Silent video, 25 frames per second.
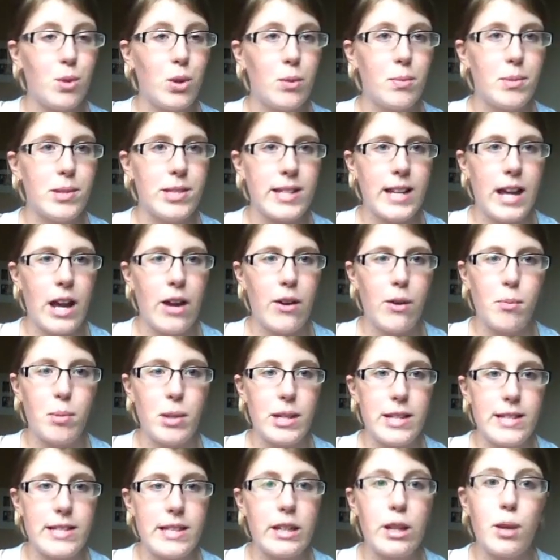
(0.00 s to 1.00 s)
bestow a
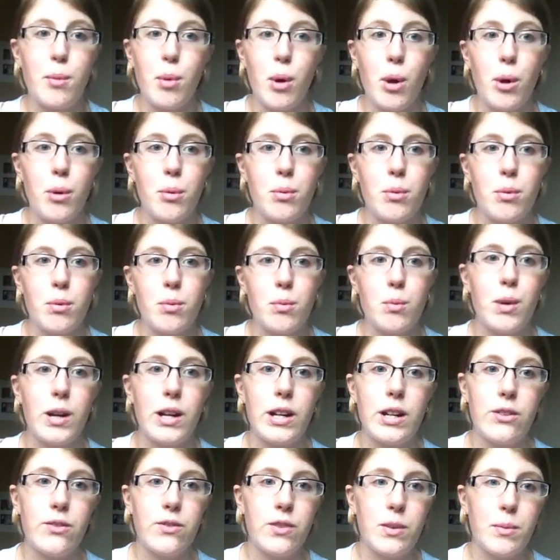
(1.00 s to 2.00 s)
blessing upon
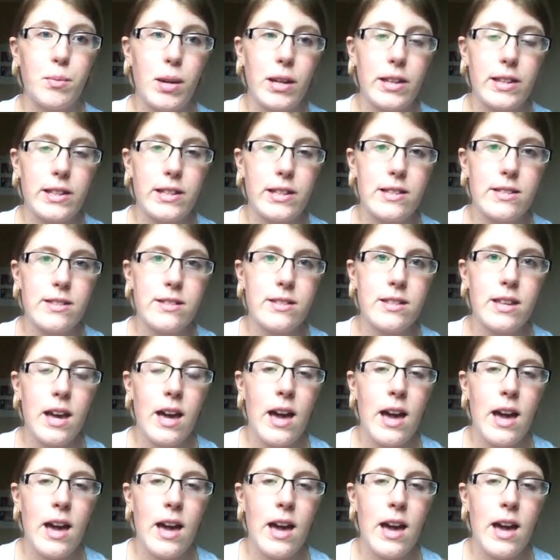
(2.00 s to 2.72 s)
one of the brothers,